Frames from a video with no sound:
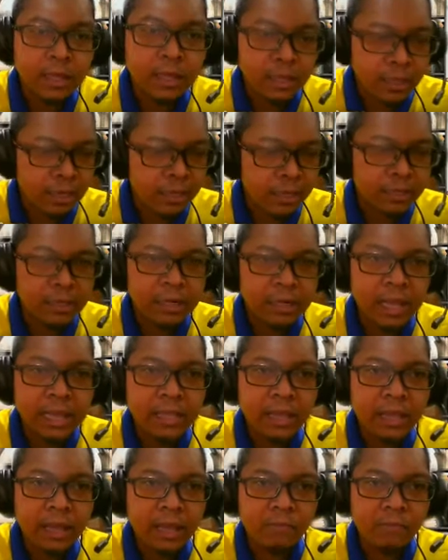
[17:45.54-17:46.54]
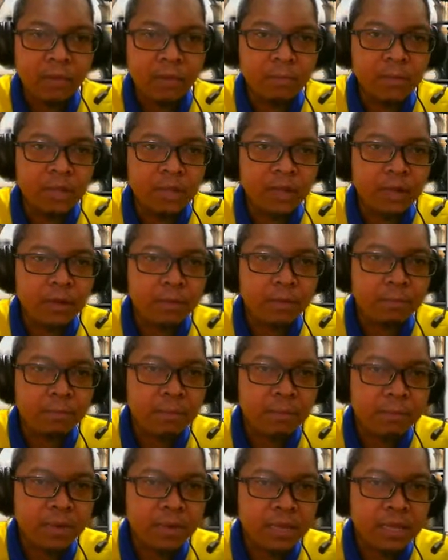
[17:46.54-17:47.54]
The light from the
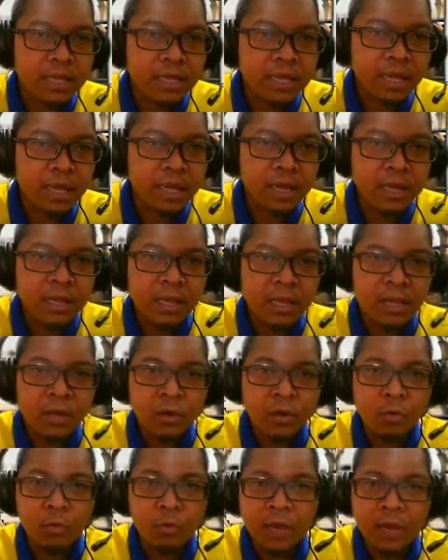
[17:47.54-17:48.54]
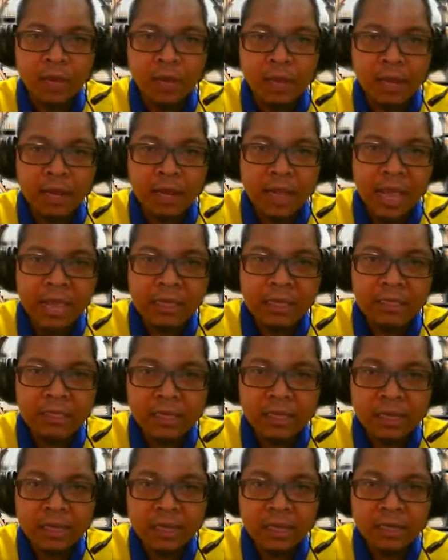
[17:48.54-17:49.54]
people here will
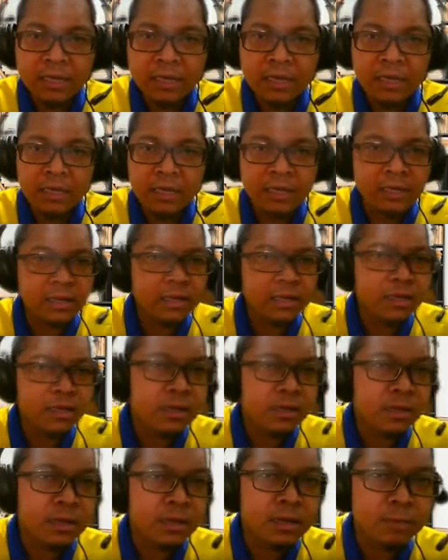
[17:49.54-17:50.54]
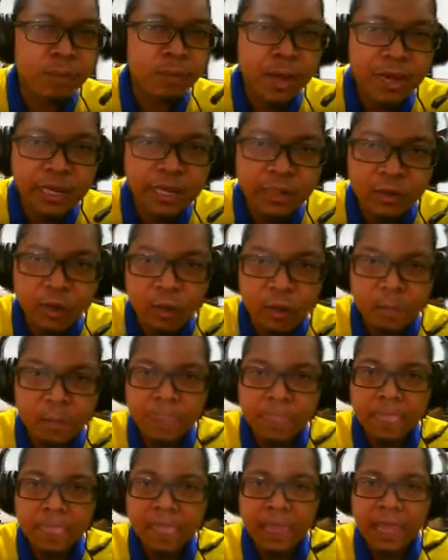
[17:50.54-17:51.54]
enter the periscope,
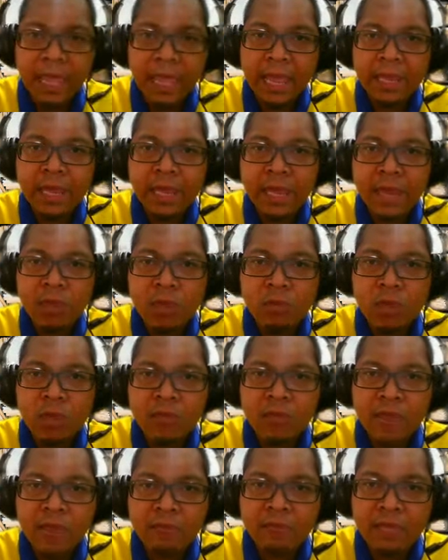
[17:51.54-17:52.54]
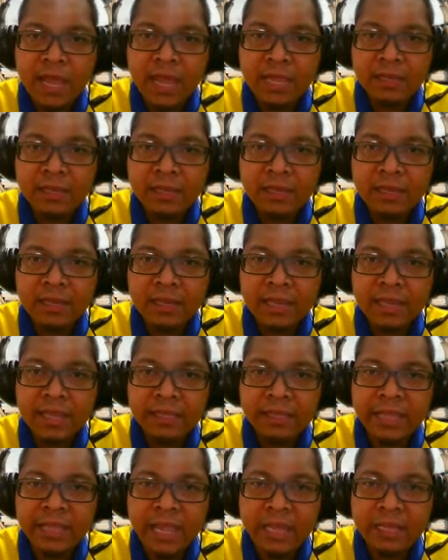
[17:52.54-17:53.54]
and then it will reflected
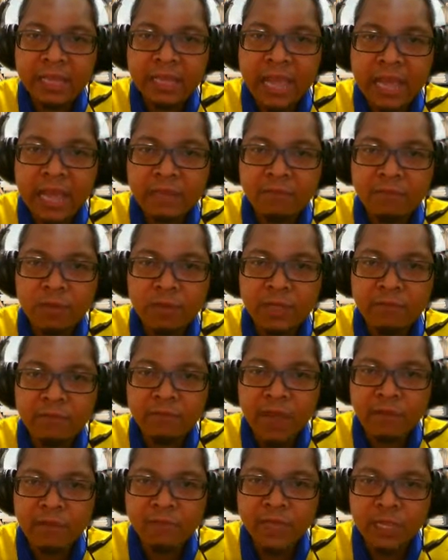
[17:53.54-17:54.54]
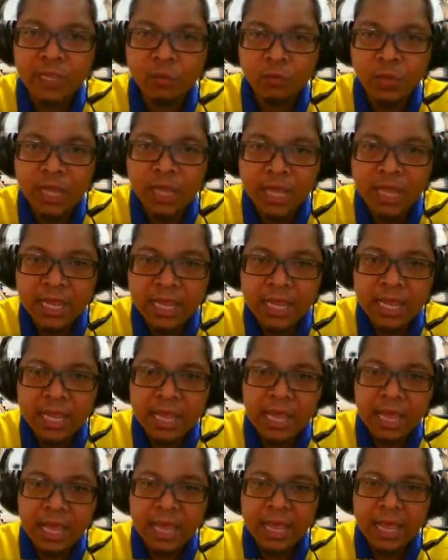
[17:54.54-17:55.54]
exactly at 45 degree.
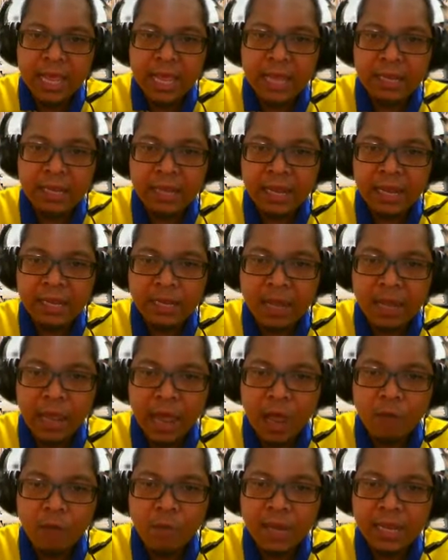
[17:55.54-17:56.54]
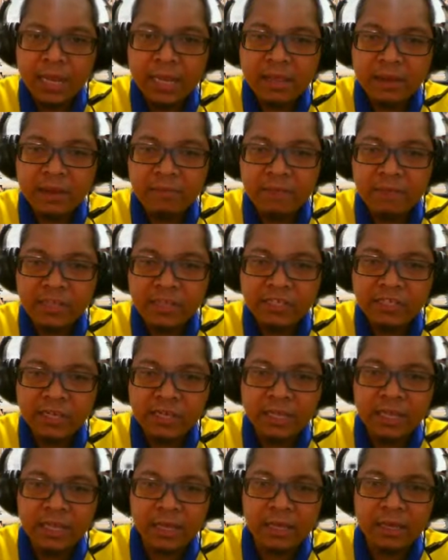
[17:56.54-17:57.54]
And then how many reflection
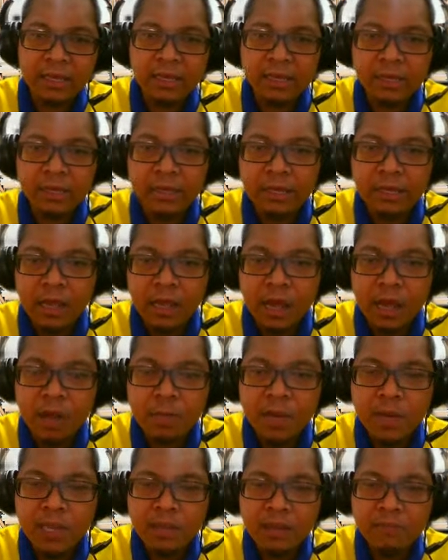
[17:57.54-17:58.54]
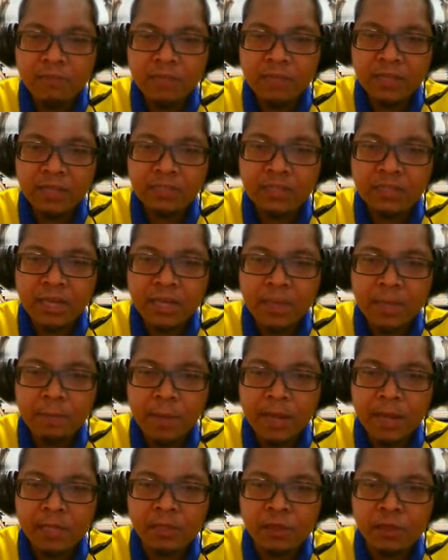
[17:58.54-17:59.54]
here? How many reflection in the
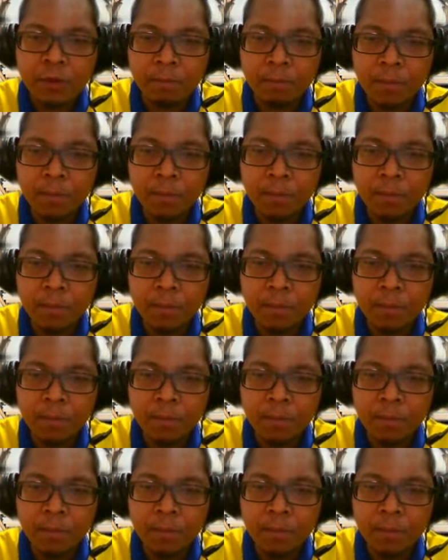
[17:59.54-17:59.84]
periscope?